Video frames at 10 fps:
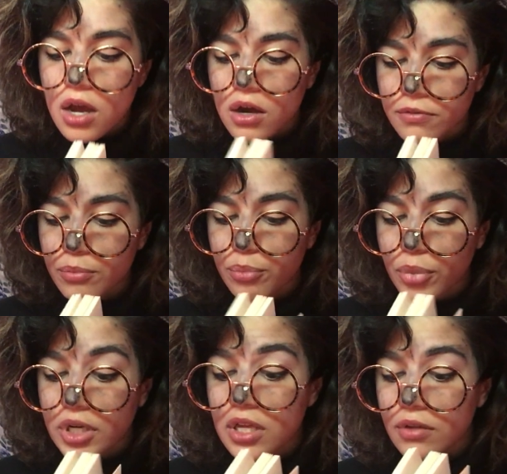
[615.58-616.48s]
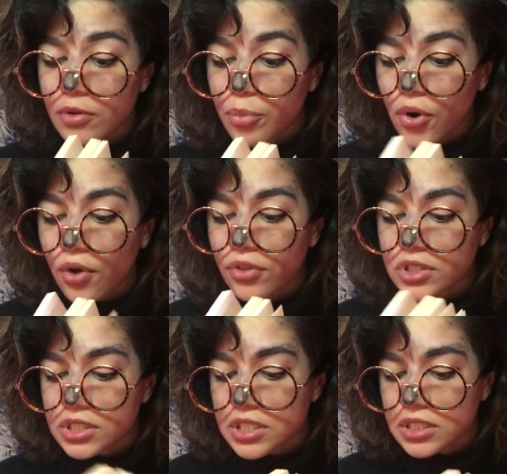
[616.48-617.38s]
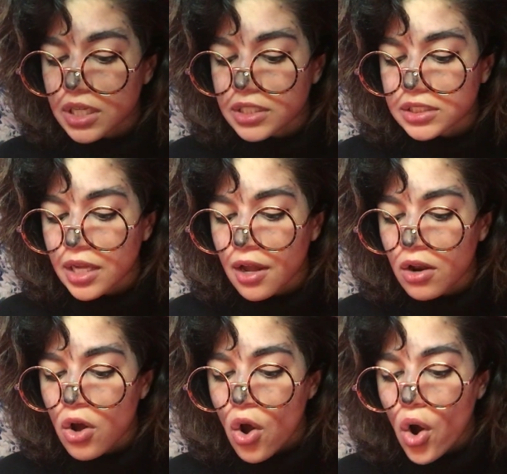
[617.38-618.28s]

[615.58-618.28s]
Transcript: Of, uh, but if upon the seas I sail,